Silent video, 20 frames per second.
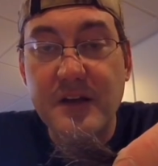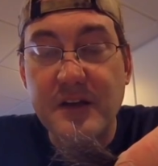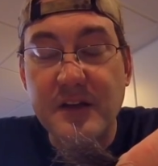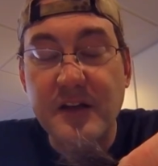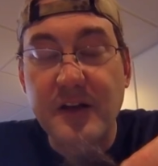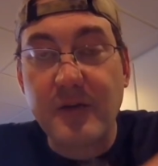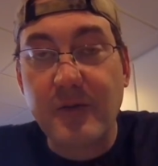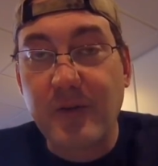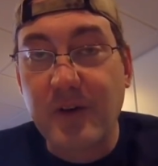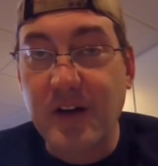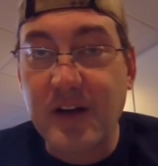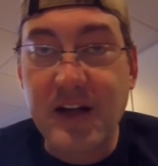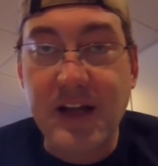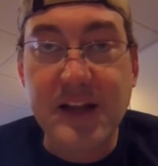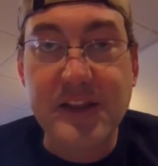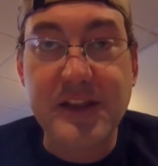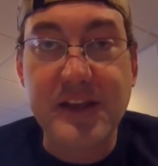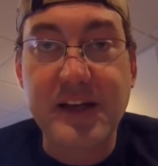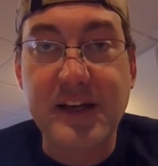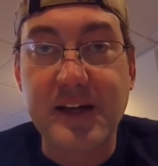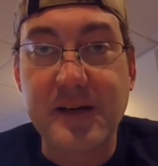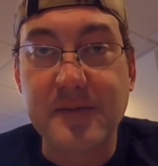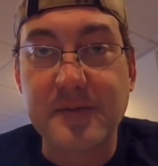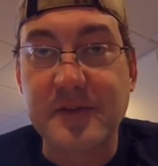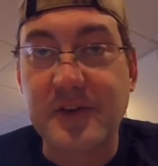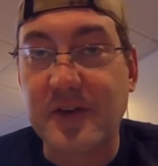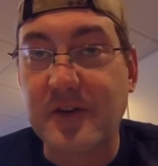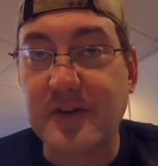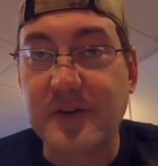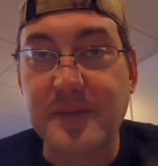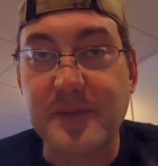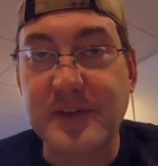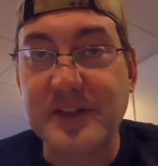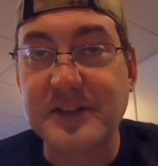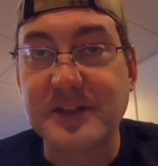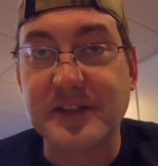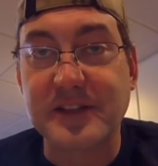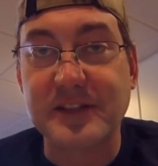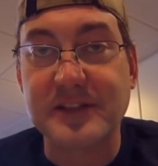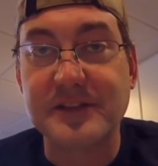You know what? I think I'm totally
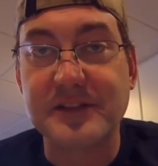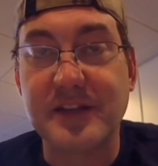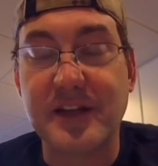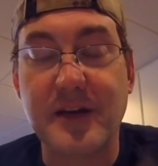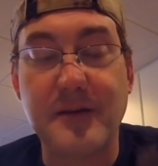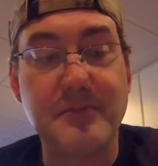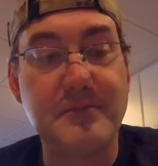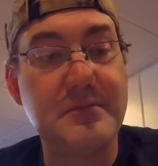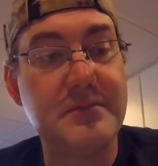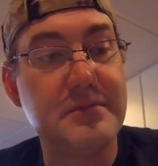missing a step.